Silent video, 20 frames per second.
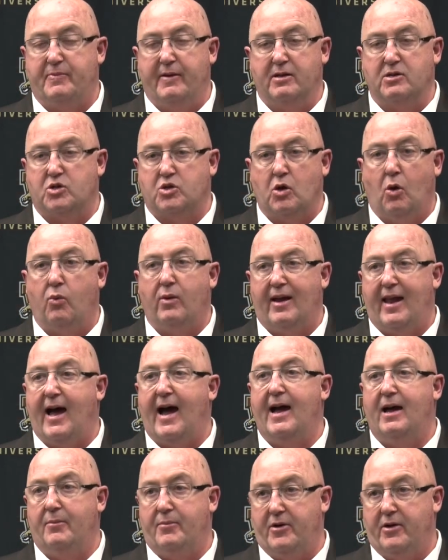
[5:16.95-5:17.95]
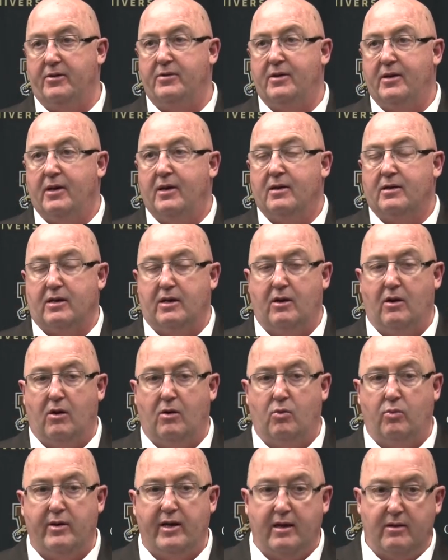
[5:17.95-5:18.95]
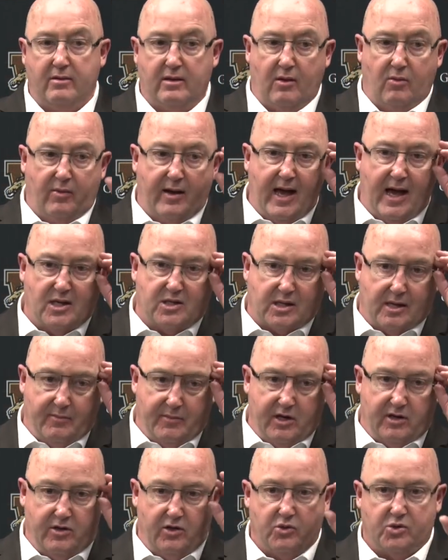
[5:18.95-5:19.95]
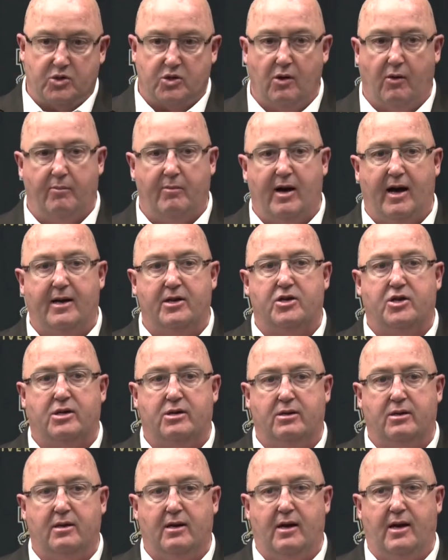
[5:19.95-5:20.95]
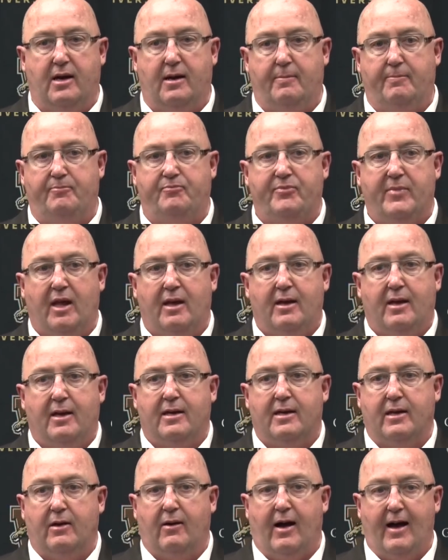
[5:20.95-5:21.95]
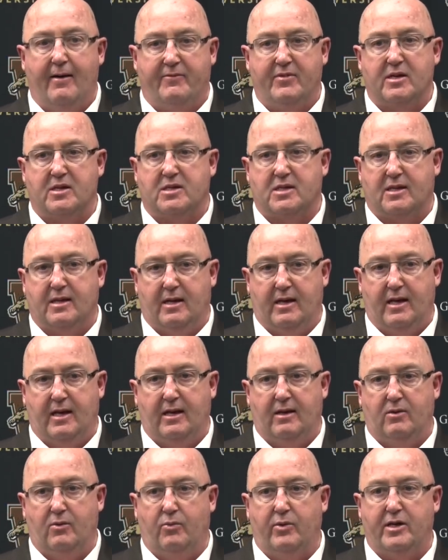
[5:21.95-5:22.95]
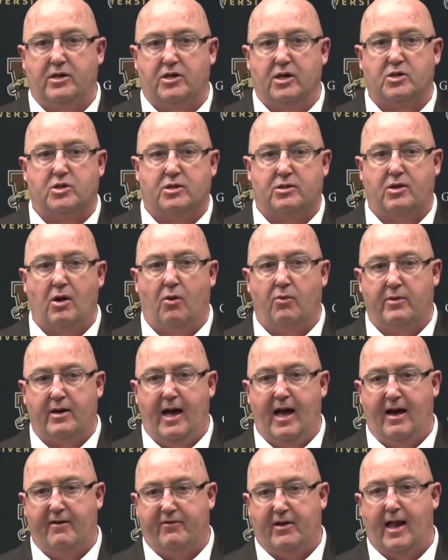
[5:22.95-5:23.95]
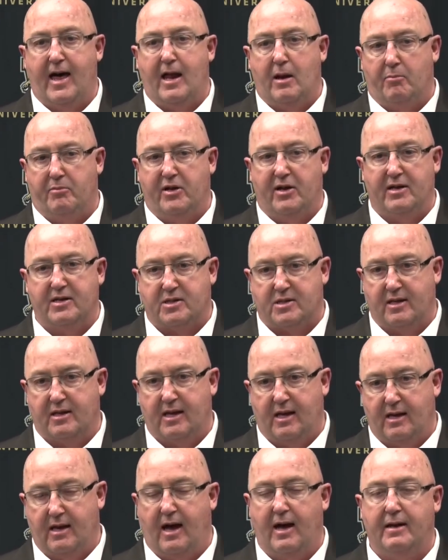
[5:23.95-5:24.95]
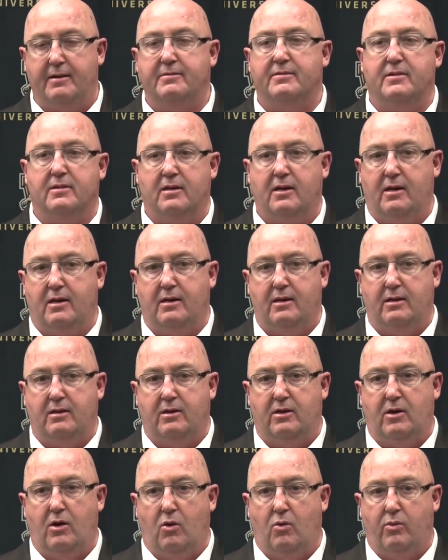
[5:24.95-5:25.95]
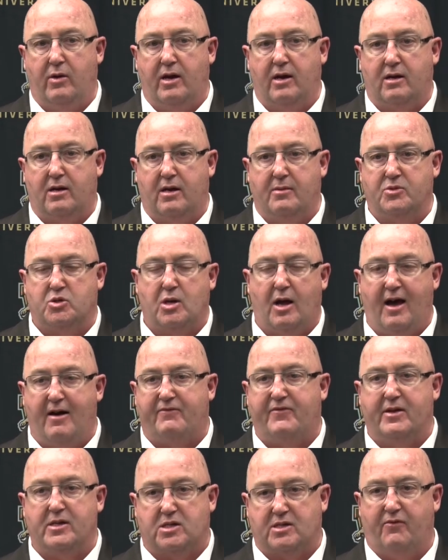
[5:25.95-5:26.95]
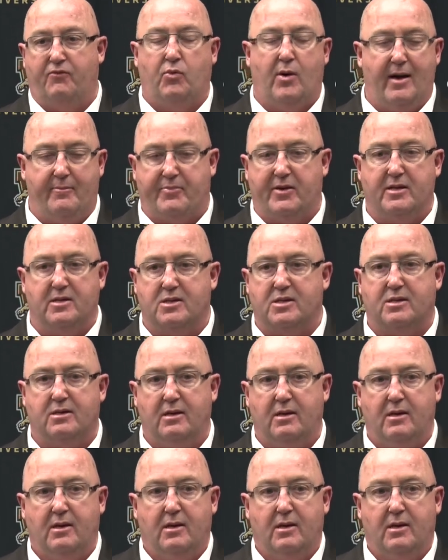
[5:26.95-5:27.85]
been so reliable, you know, and we ask him to do so much. You know, obviously, we just don't have a lot of bullets in the gun, you know, when it comes to offensive weapons